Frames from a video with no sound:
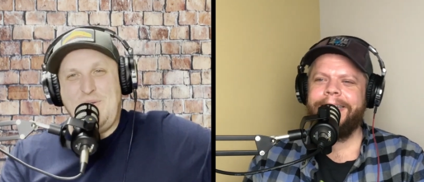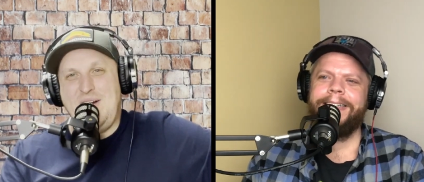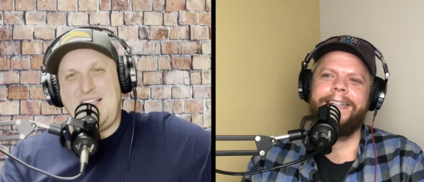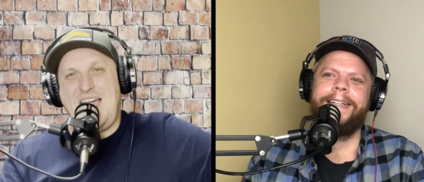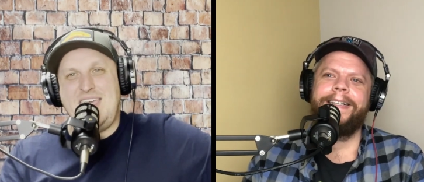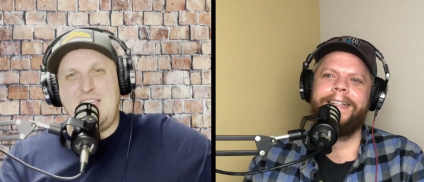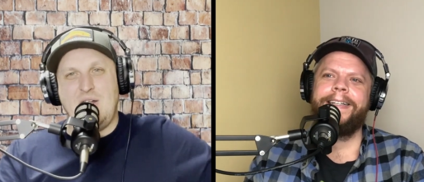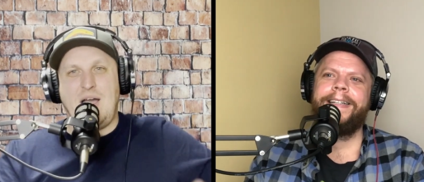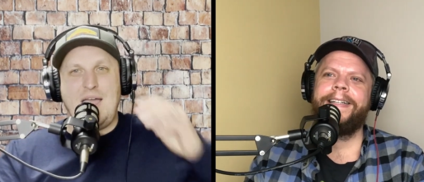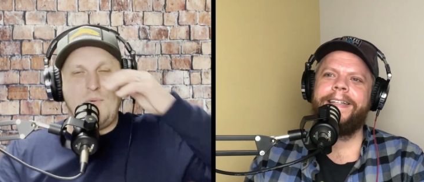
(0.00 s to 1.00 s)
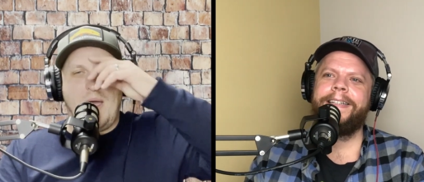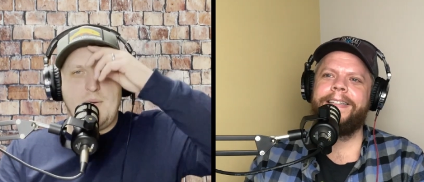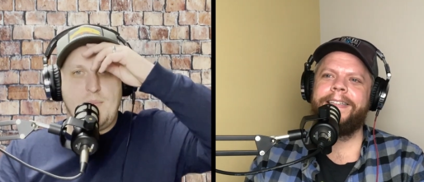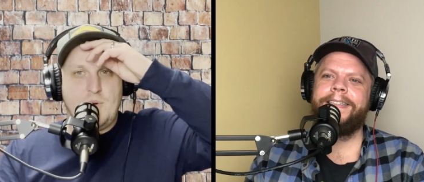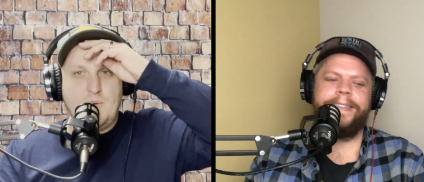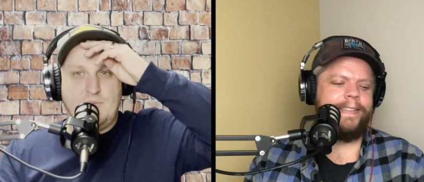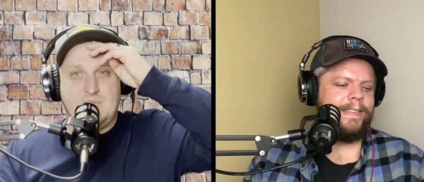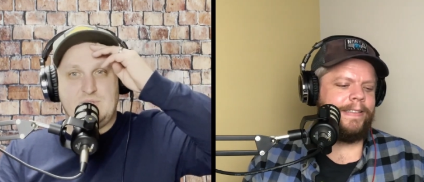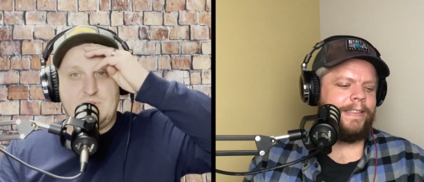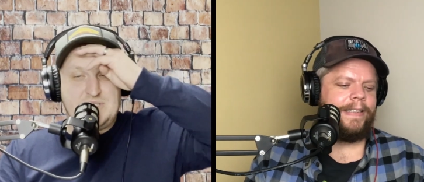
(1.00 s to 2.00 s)
Speaker 1: well, I you know I I remember
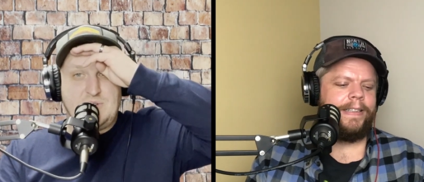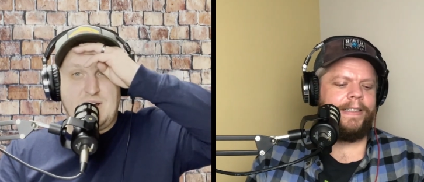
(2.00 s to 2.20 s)
just